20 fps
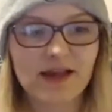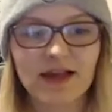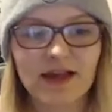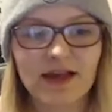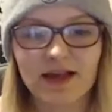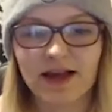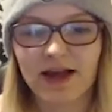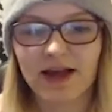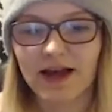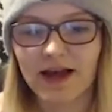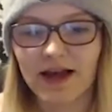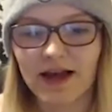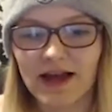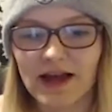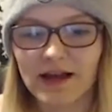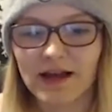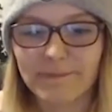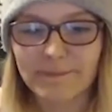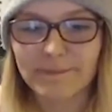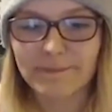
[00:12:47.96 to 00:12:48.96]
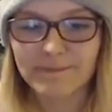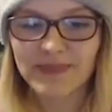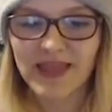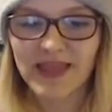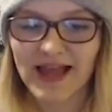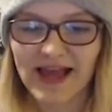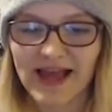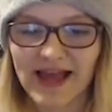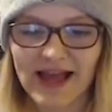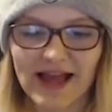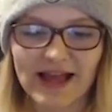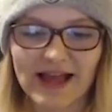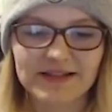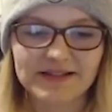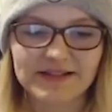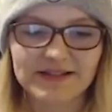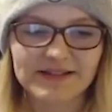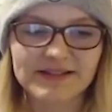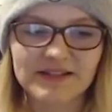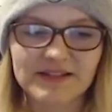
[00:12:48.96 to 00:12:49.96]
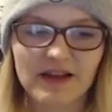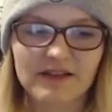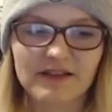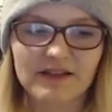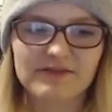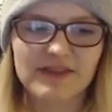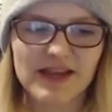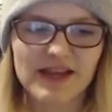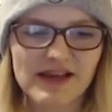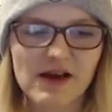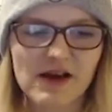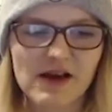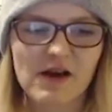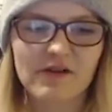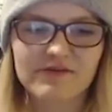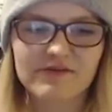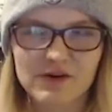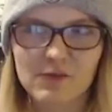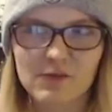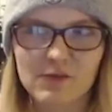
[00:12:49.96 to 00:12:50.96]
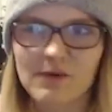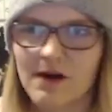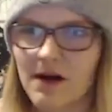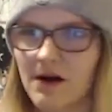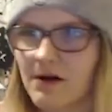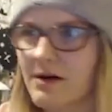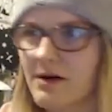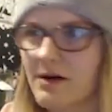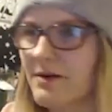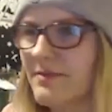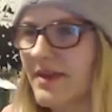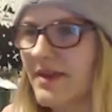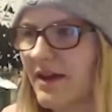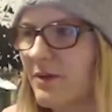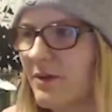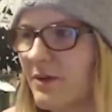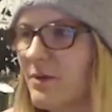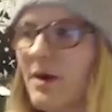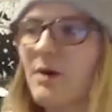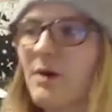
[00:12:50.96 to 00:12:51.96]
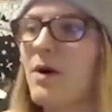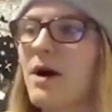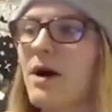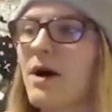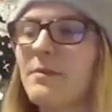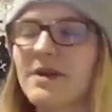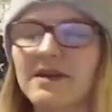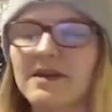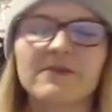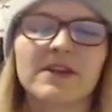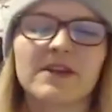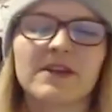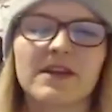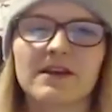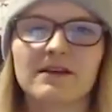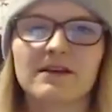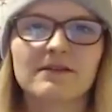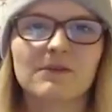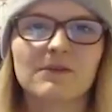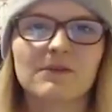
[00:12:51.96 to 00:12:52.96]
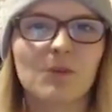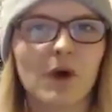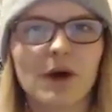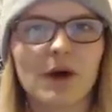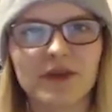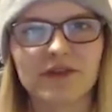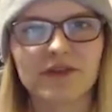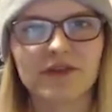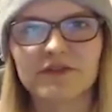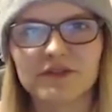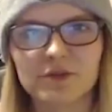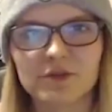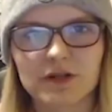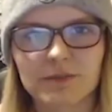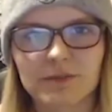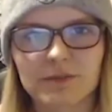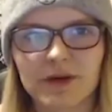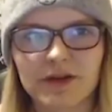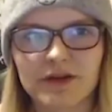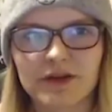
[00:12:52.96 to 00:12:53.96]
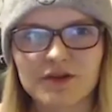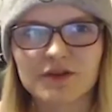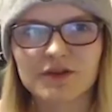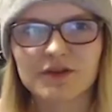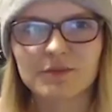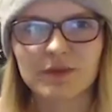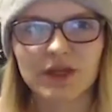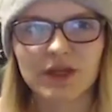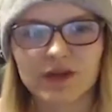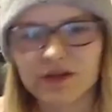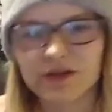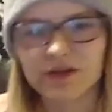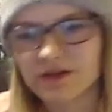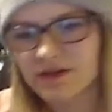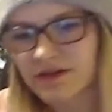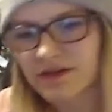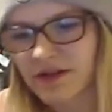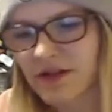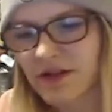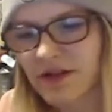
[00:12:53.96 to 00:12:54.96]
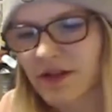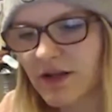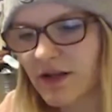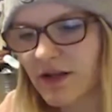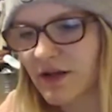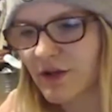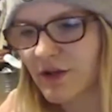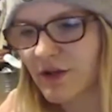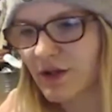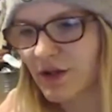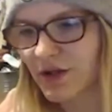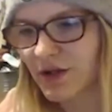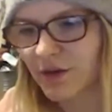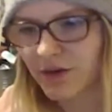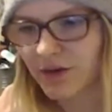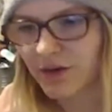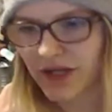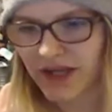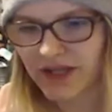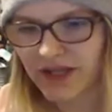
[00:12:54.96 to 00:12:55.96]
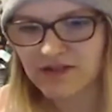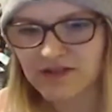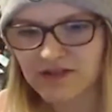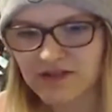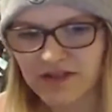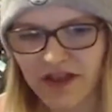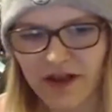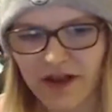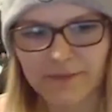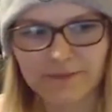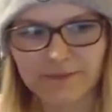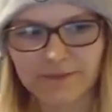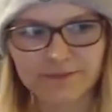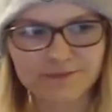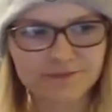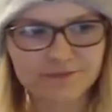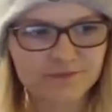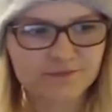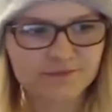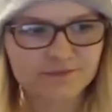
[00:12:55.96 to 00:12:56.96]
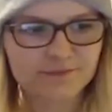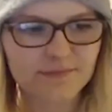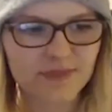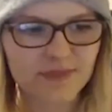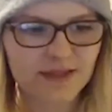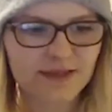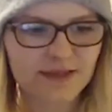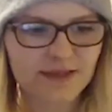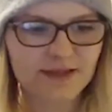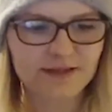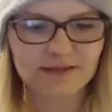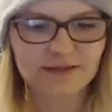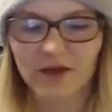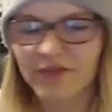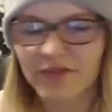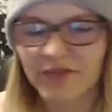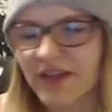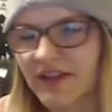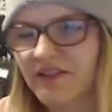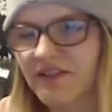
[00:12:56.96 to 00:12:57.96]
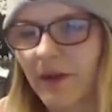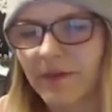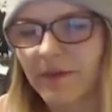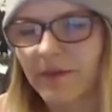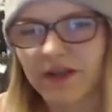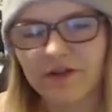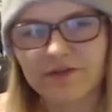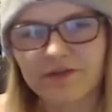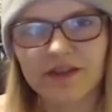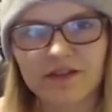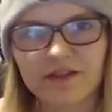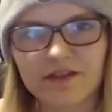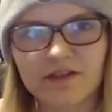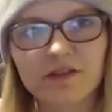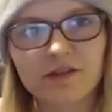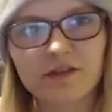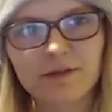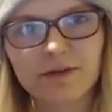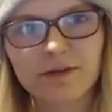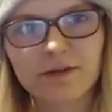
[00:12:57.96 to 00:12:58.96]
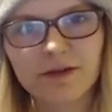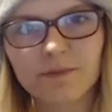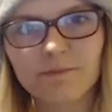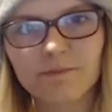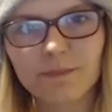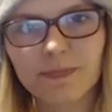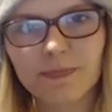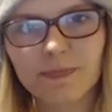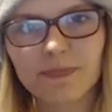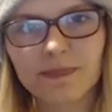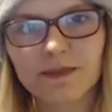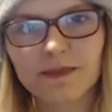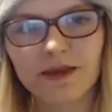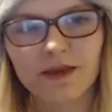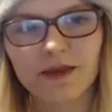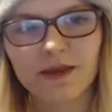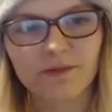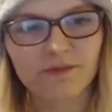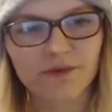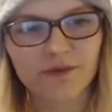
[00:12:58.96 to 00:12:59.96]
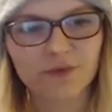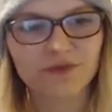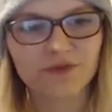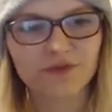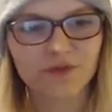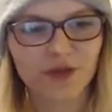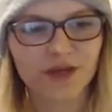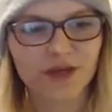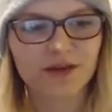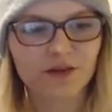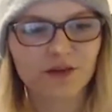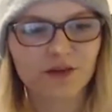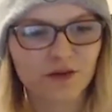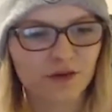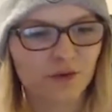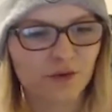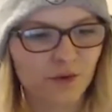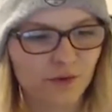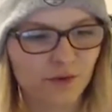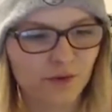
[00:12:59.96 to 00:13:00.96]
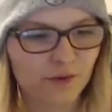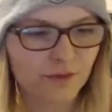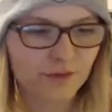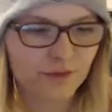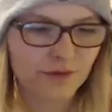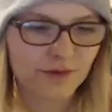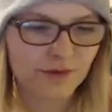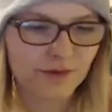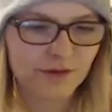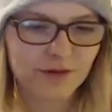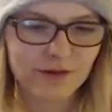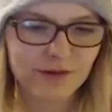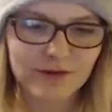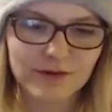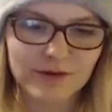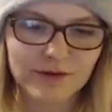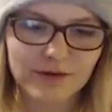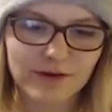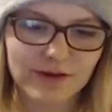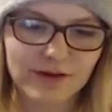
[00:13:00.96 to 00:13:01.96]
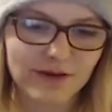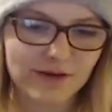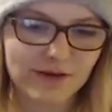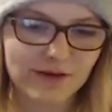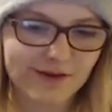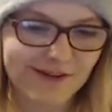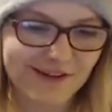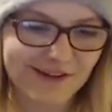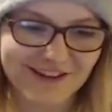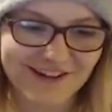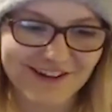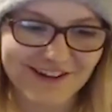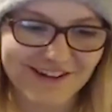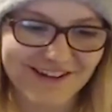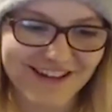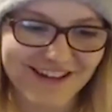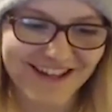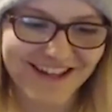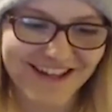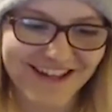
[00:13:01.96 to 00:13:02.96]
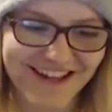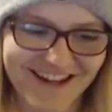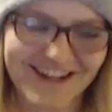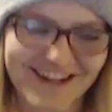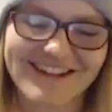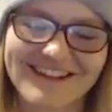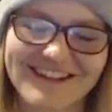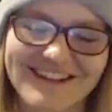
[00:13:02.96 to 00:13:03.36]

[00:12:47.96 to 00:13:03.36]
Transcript: and that after a while can be like, well, why am I even here? Why am I even talking about this? Because, you know, it's nothing's coming of this. It feels like you're, you know,